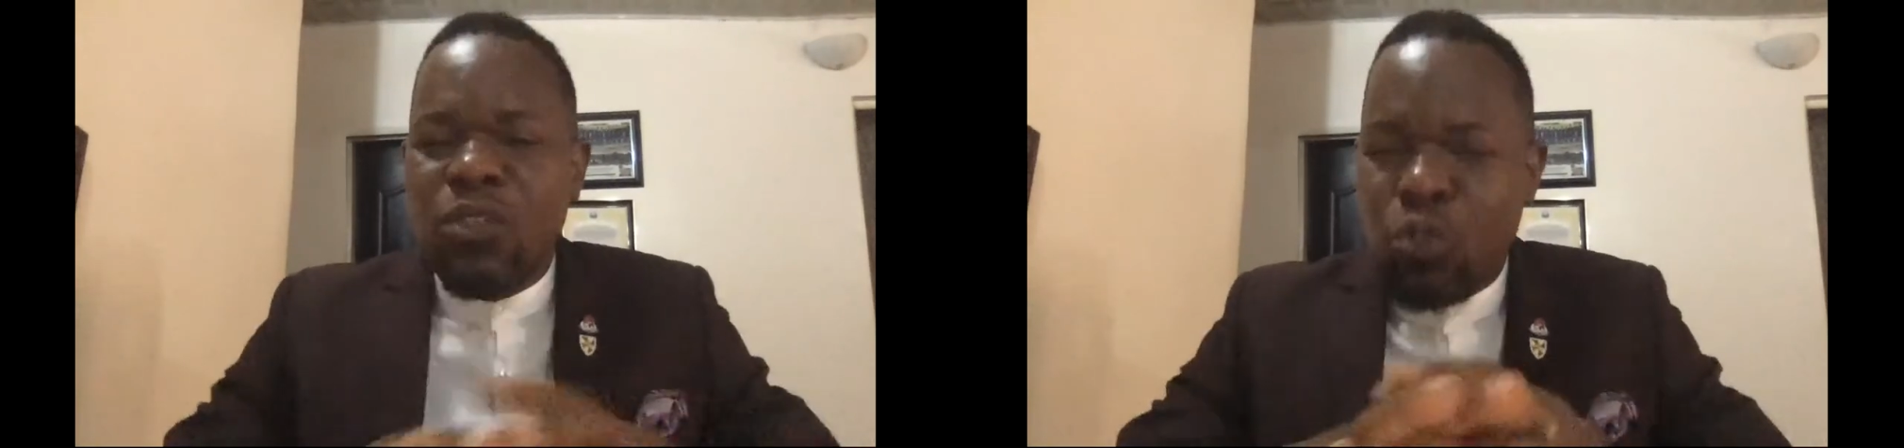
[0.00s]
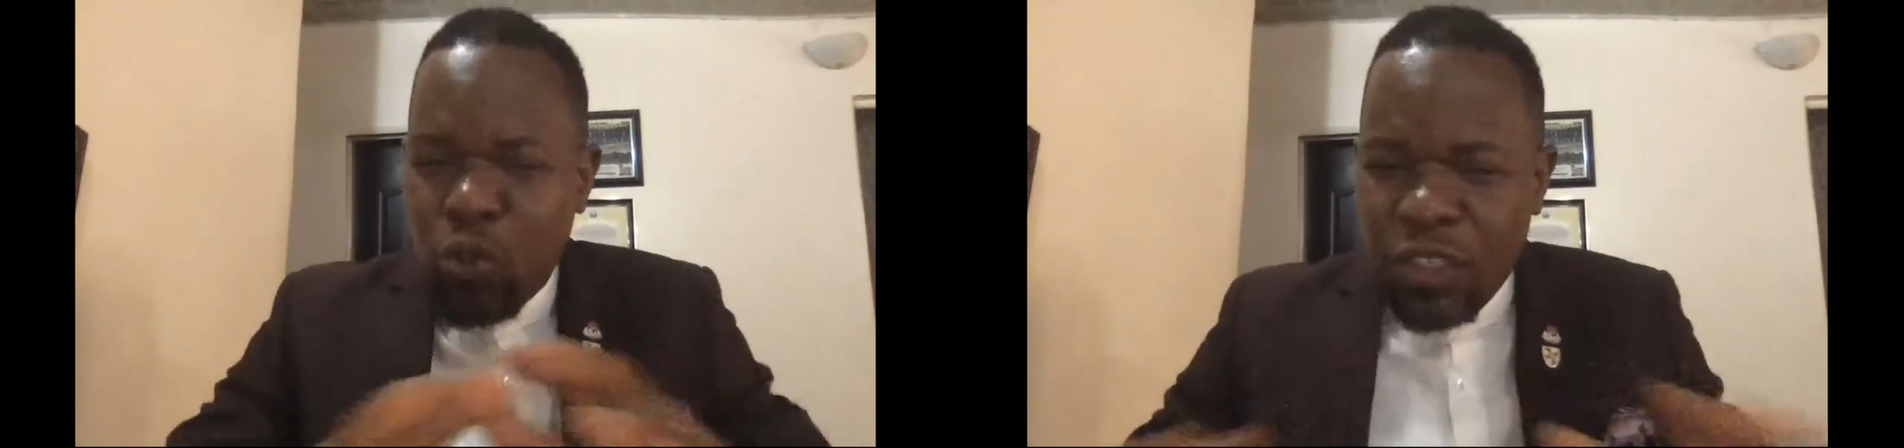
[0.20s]

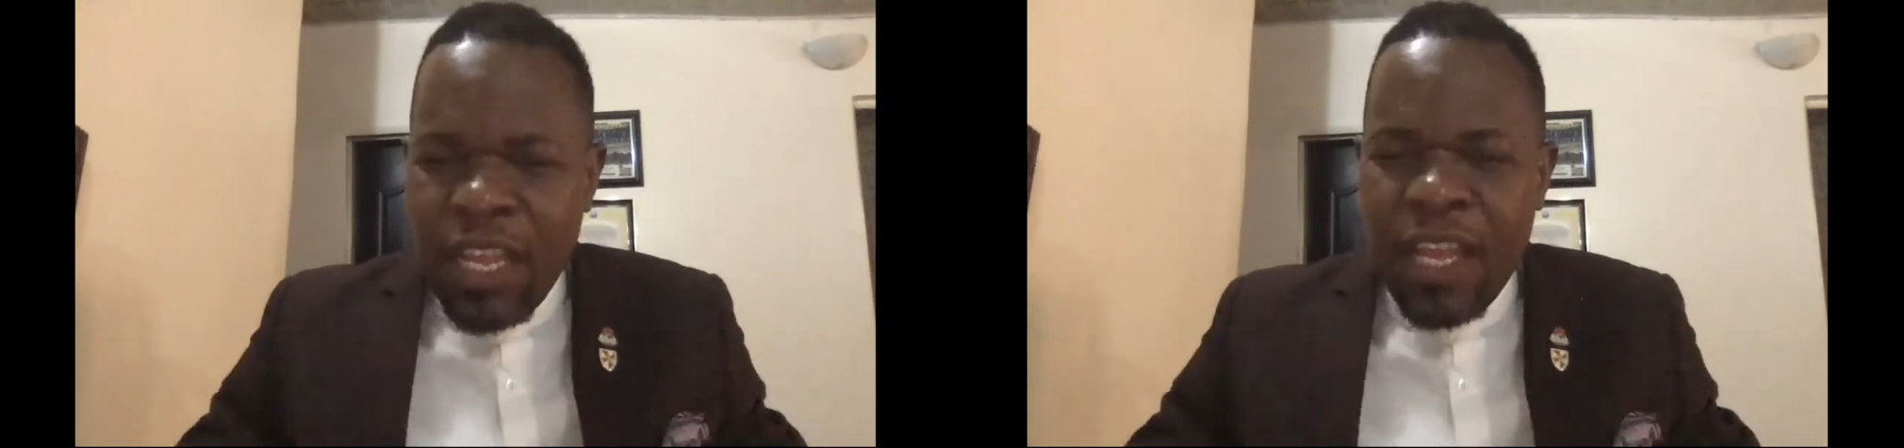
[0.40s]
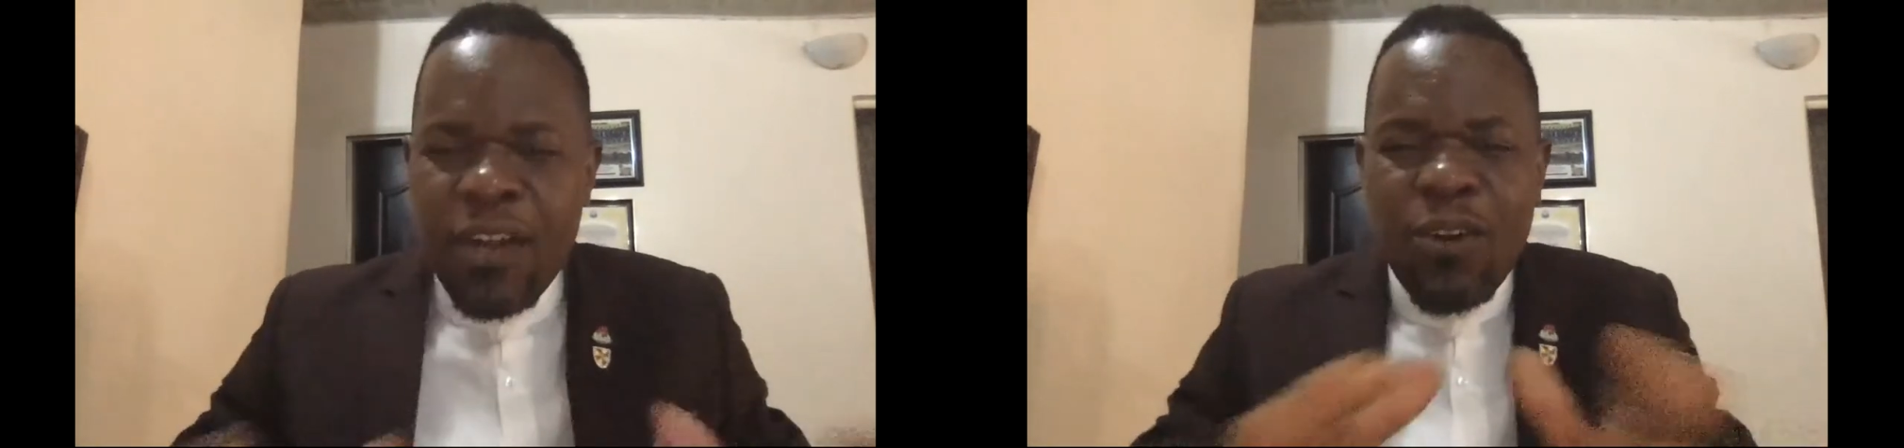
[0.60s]

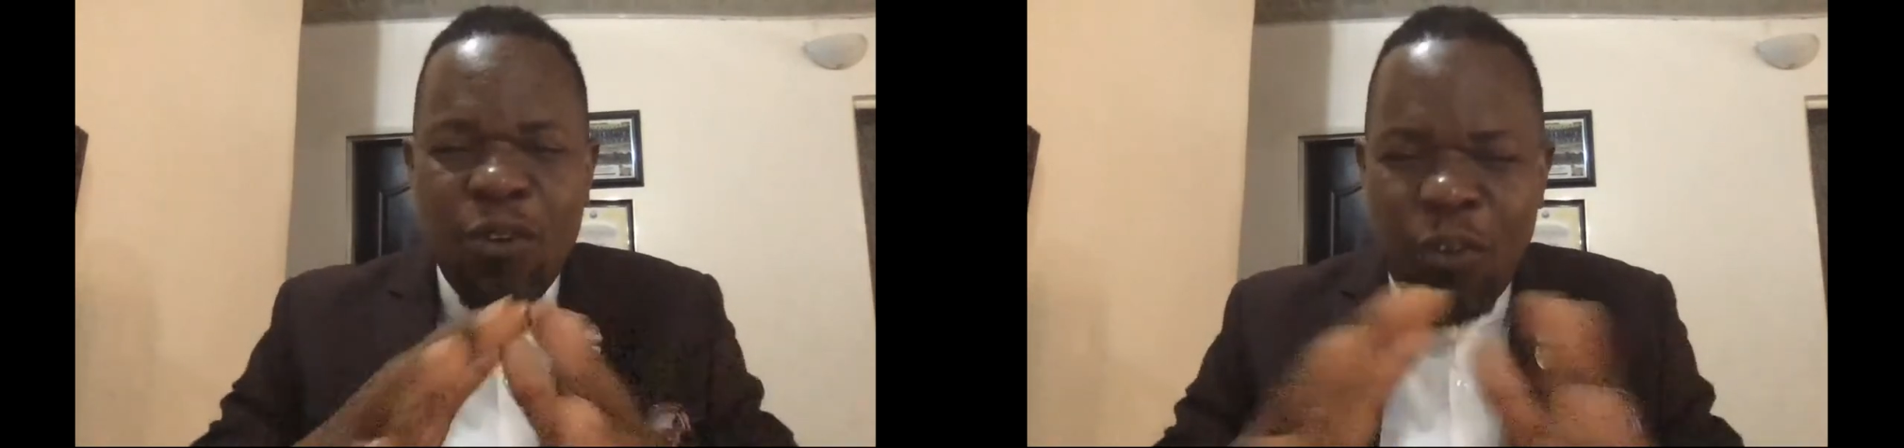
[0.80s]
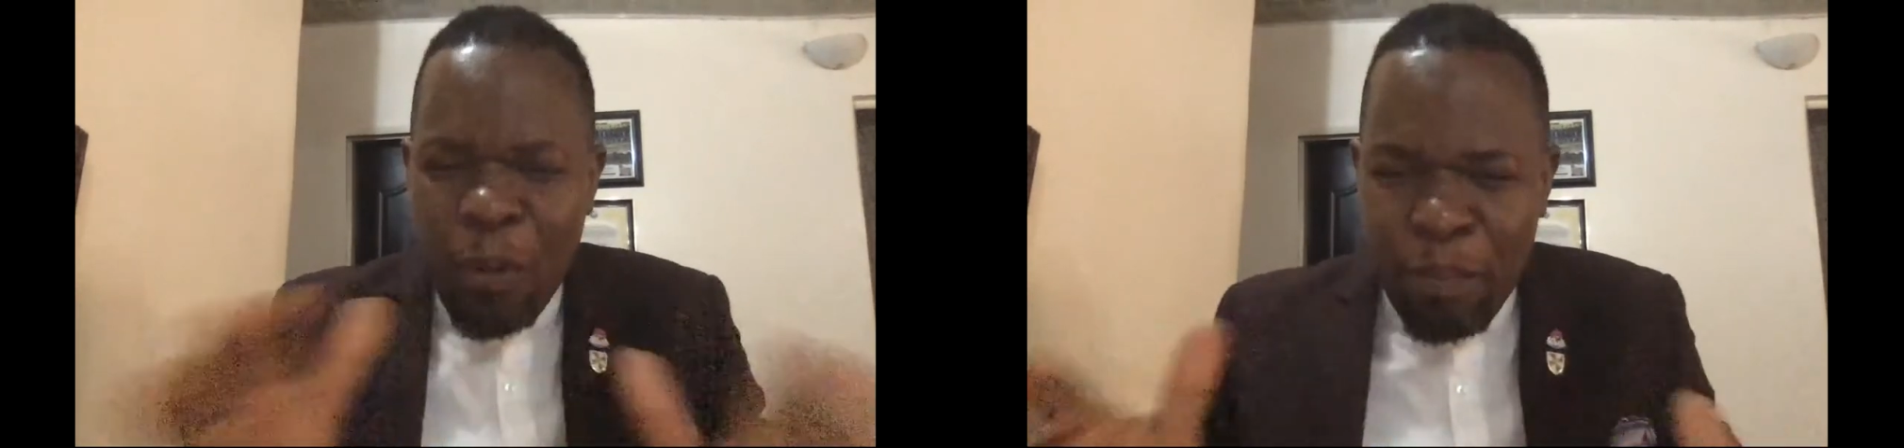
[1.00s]
Total,
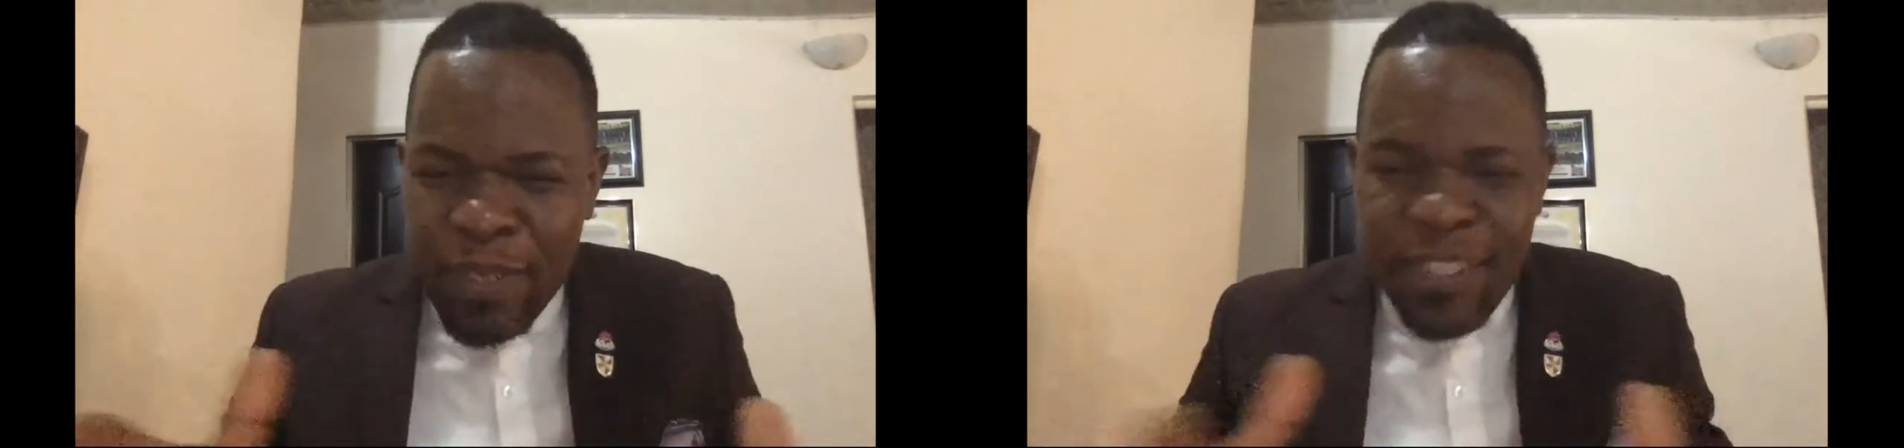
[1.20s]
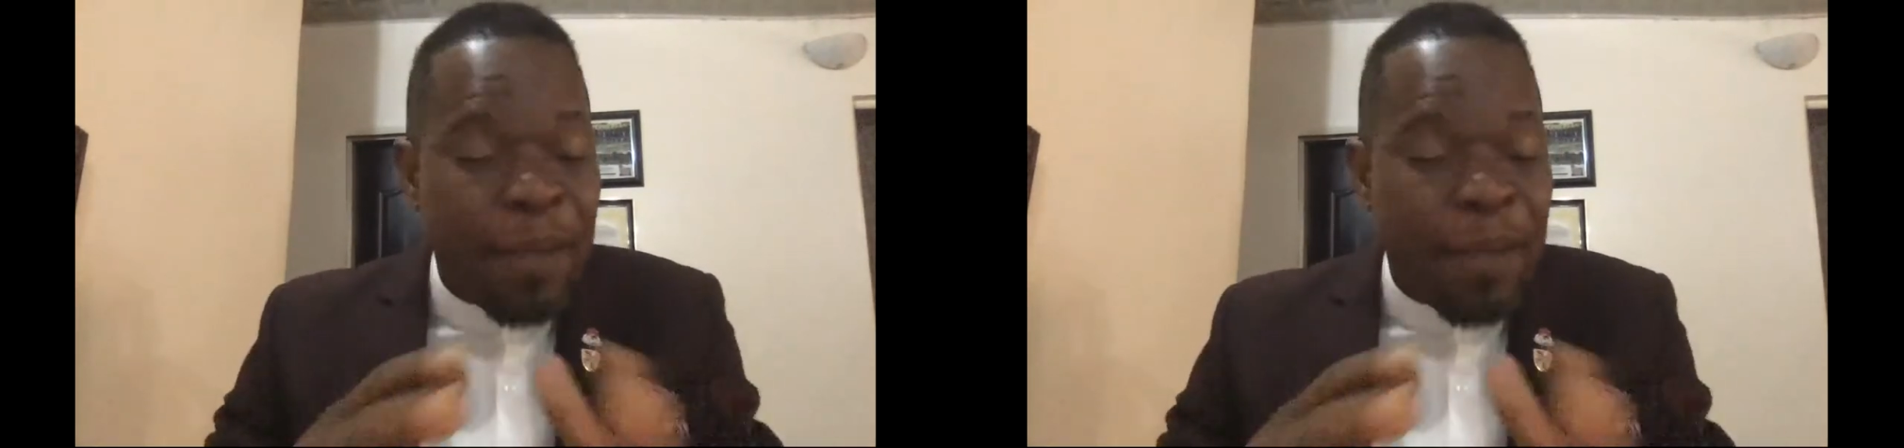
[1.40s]
complete.